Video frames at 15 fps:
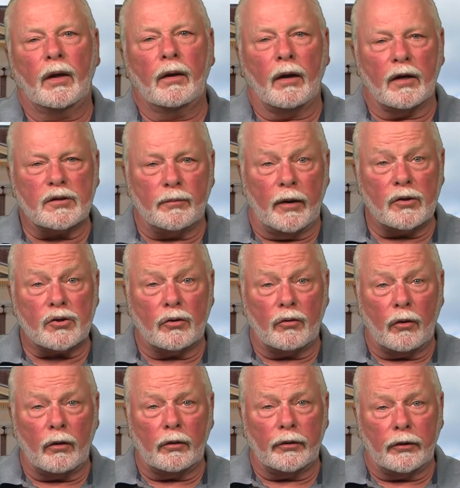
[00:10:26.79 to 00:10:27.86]
As mentioned
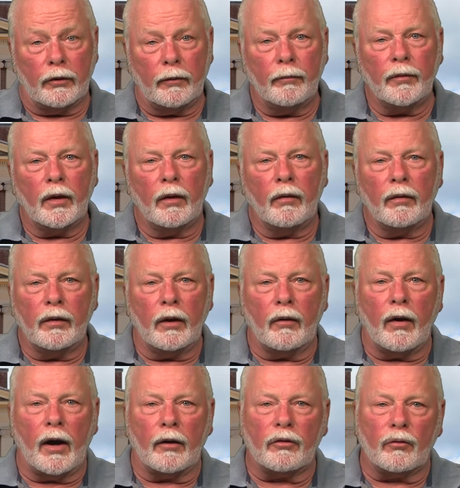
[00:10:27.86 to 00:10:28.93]
earlier, there
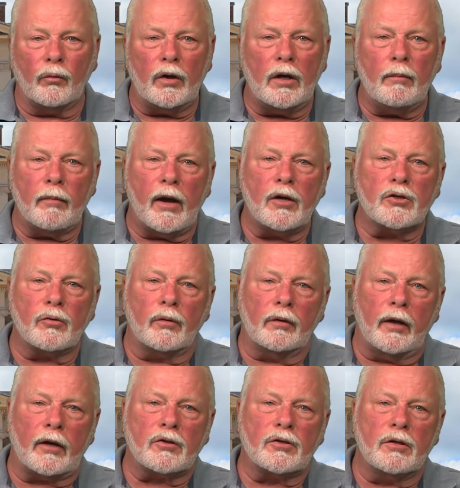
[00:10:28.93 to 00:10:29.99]
are three major
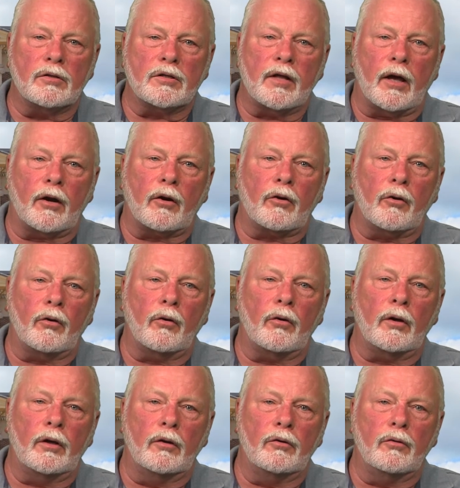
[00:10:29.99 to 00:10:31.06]
elections that occur
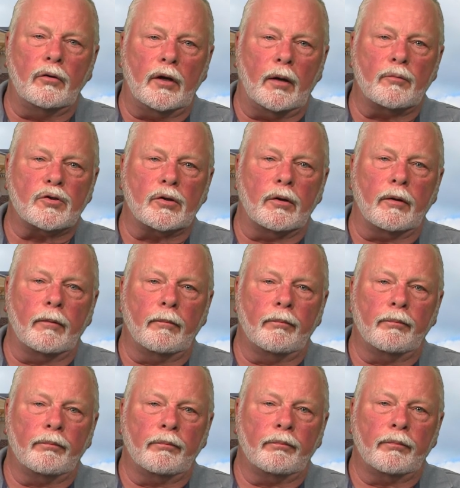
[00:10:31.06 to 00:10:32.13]
in New Hampshire.
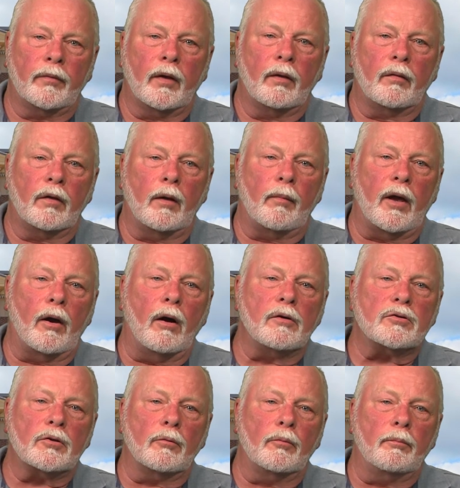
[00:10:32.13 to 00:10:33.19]
There may
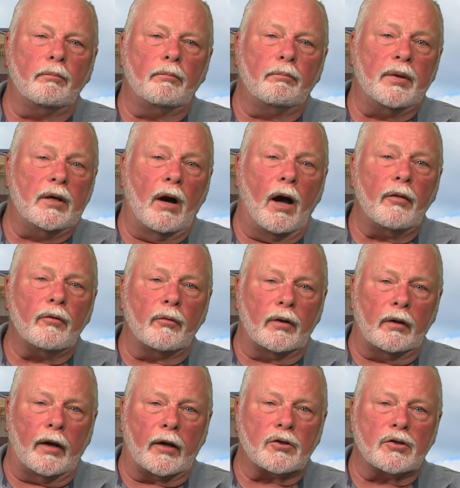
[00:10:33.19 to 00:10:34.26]
also be other
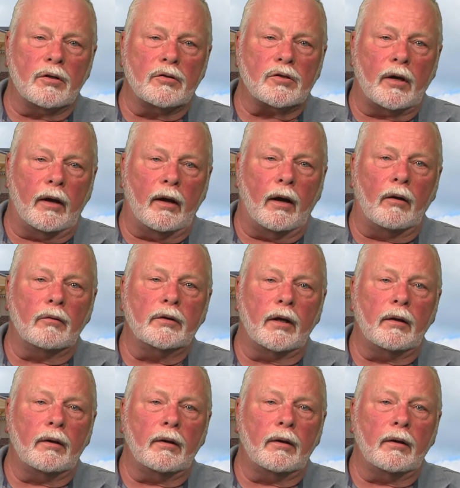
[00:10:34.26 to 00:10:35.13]
elections held